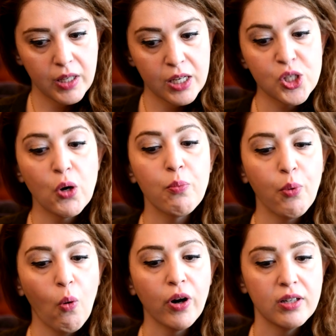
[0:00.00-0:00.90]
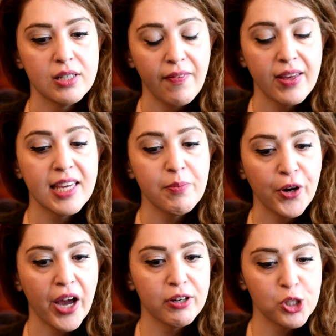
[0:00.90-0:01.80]
is so important that they keep
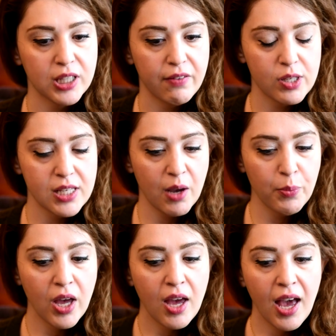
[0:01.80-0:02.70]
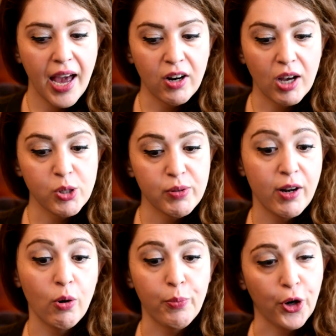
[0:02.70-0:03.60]
their energy levels up, and also
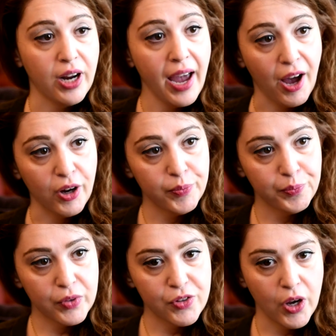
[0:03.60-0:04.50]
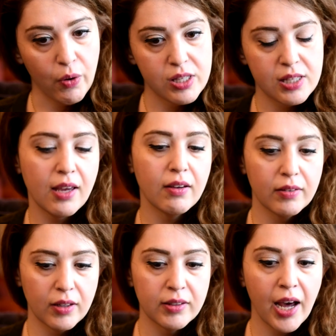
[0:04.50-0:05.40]
they don't burn out. So it's like
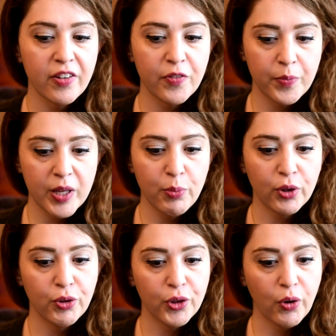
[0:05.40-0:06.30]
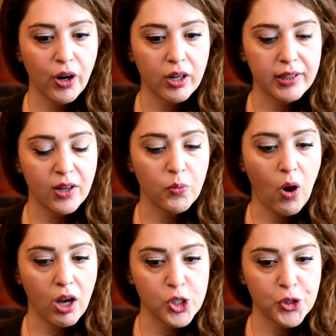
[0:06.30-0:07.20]
a lot of people in New York, like in
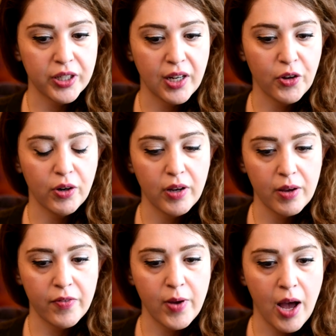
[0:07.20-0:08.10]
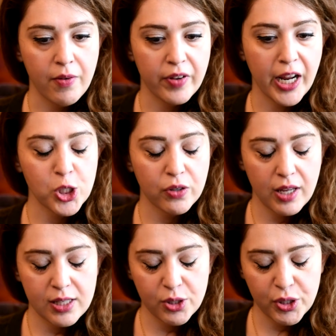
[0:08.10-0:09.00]
Wall Street and other financial
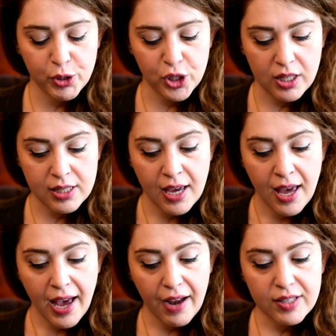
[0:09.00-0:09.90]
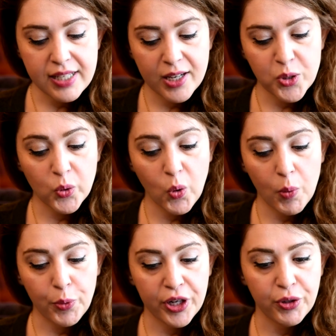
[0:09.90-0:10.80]
institutions, have decided to
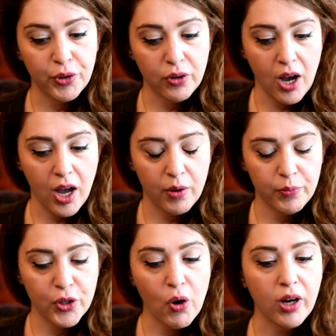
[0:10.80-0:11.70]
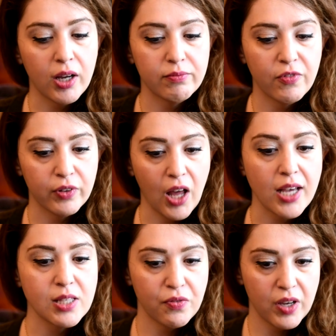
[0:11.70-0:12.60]
incorporate new yoga
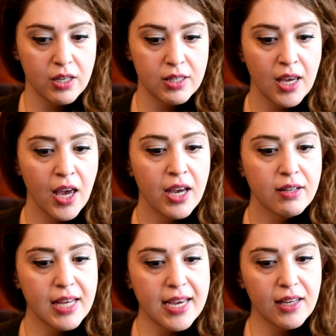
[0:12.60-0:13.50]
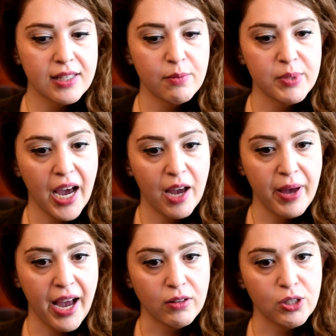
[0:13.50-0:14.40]
philosophies, taking some
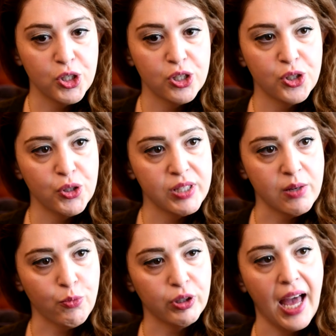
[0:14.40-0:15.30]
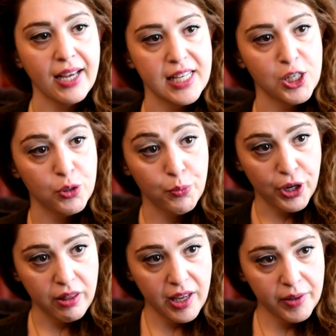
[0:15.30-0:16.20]
time out to just do some relaxation
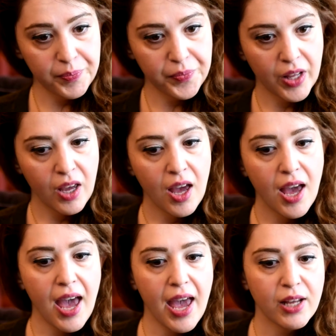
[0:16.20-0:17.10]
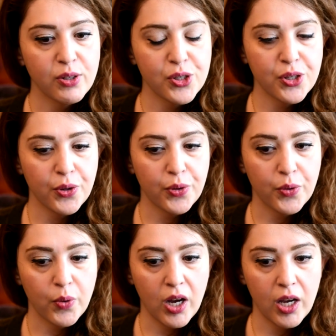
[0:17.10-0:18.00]
breathing, and
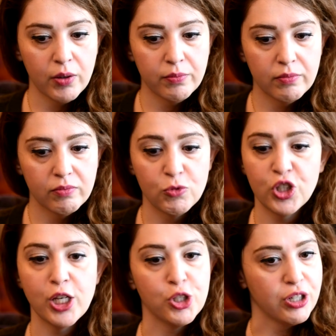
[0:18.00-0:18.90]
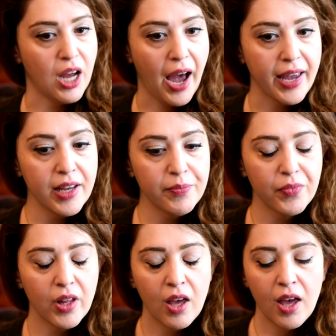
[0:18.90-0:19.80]
to change their diet,
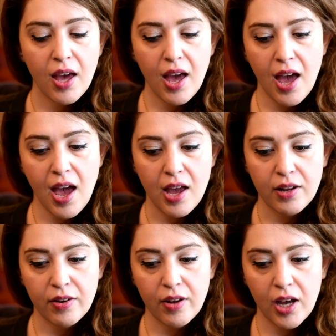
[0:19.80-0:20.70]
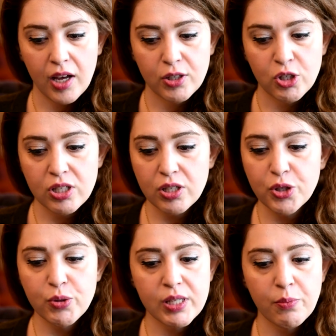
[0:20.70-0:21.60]
and just to
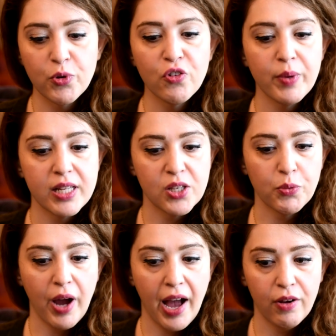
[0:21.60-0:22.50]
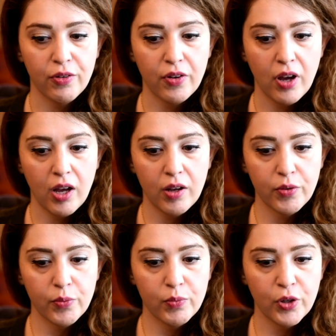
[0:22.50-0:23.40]
do some movements around,
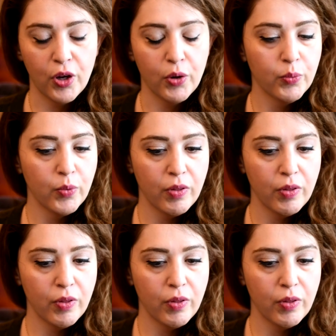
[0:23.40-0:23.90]
you know,